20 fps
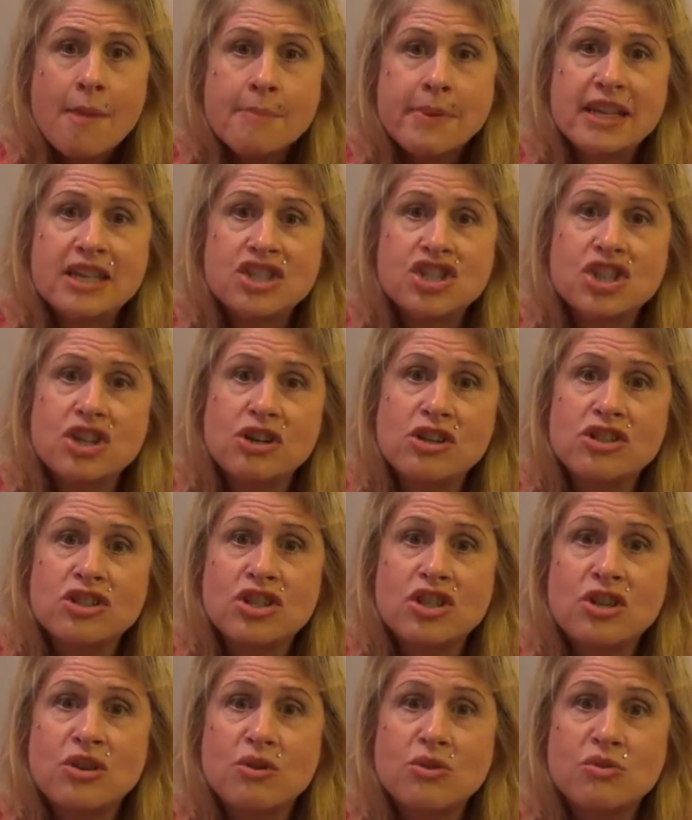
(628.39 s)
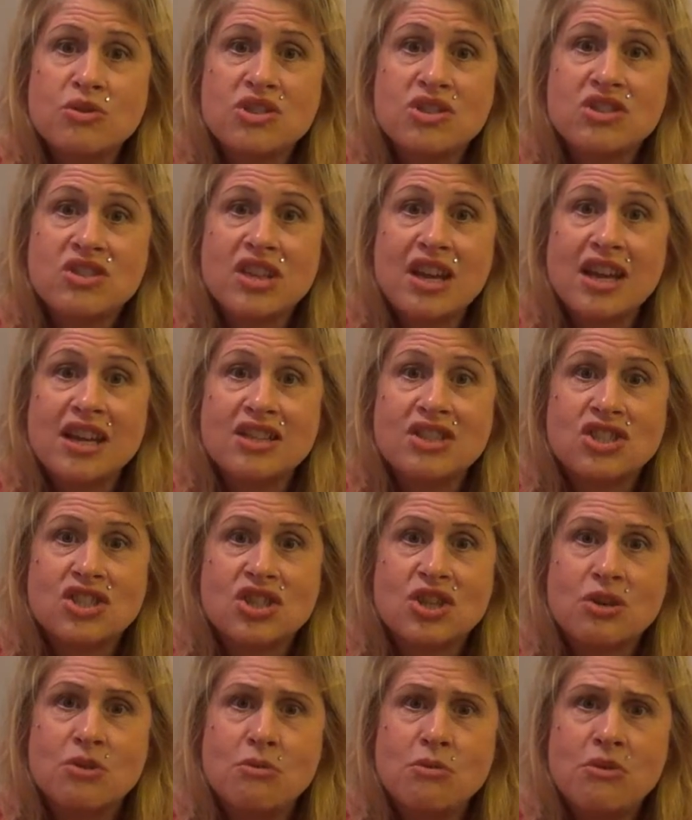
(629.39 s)
Be sure to stay
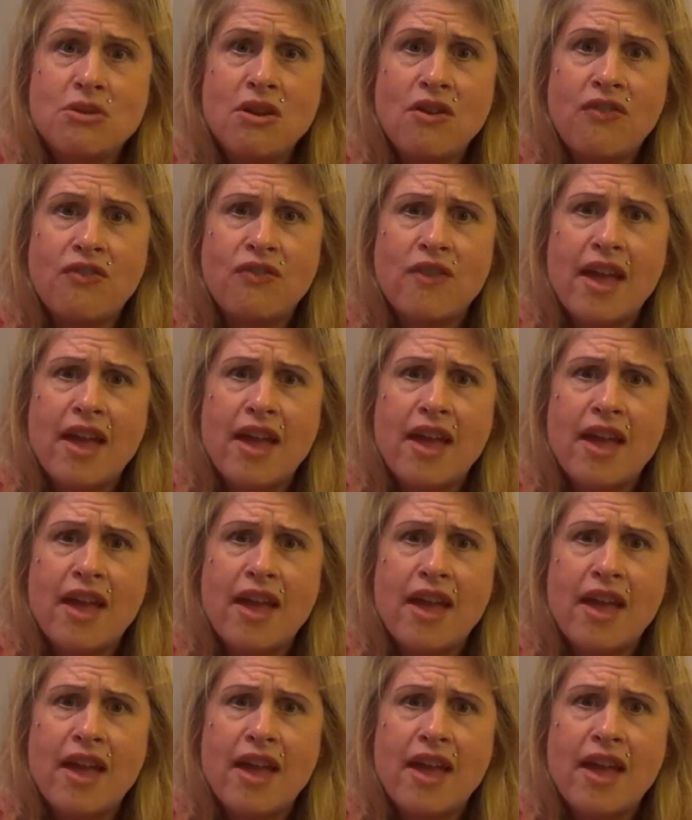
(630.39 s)
tuned